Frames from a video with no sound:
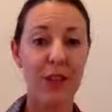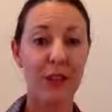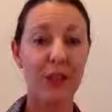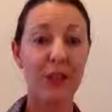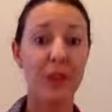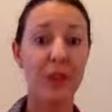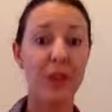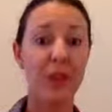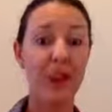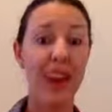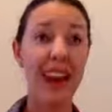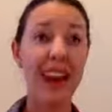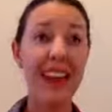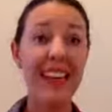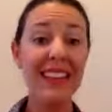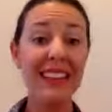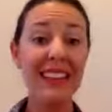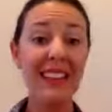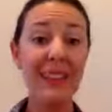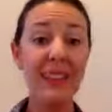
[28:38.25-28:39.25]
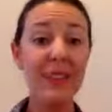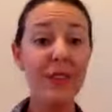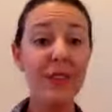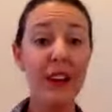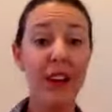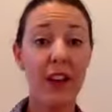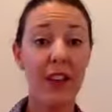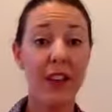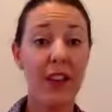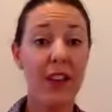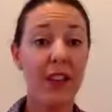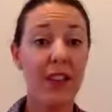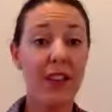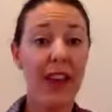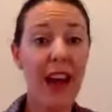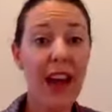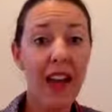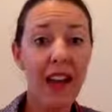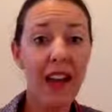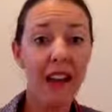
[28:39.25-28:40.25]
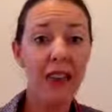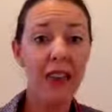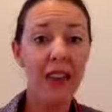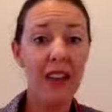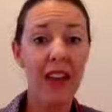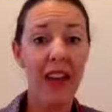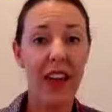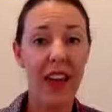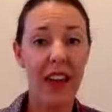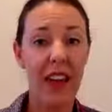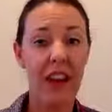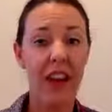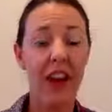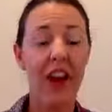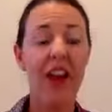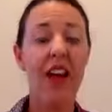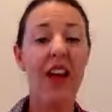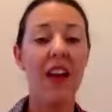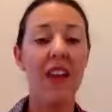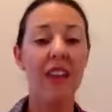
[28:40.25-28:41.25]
And so that self-care, that lack of care,